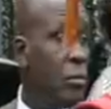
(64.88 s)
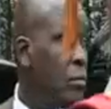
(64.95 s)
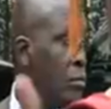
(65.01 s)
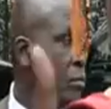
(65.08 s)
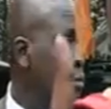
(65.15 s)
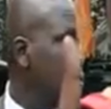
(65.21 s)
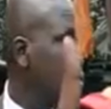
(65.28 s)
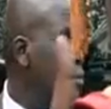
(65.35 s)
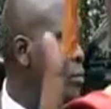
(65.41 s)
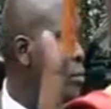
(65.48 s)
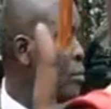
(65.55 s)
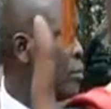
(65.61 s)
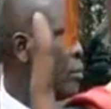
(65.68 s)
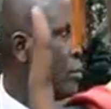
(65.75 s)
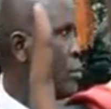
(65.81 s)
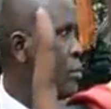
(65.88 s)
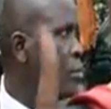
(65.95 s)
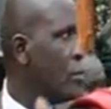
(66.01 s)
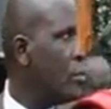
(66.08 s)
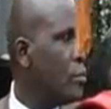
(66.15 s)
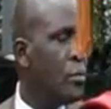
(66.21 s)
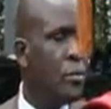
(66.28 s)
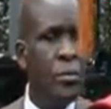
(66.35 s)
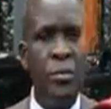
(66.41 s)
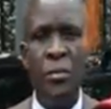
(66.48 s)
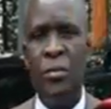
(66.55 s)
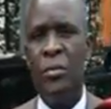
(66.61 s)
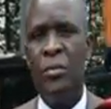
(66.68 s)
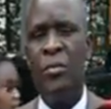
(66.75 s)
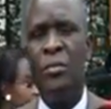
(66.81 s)

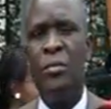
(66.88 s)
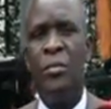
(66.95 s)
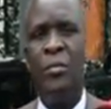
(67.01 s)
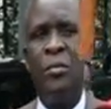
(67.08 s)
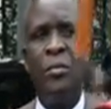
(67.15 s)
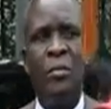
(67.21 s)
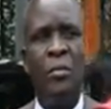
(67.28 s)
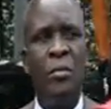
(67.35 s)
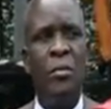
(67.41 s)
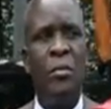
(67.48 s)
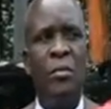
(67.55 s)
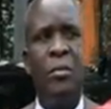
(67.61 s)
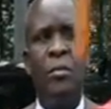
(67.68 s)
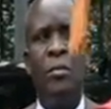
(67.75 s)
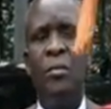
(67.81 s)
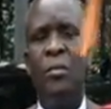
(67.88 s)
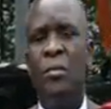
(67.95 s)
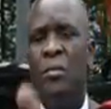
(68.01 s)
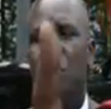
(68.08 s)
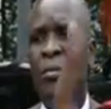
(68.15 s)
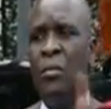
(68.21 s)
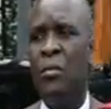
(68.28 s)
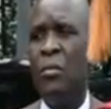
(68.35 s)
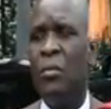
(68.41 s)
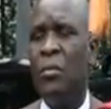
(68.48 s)
This person isn't speaking.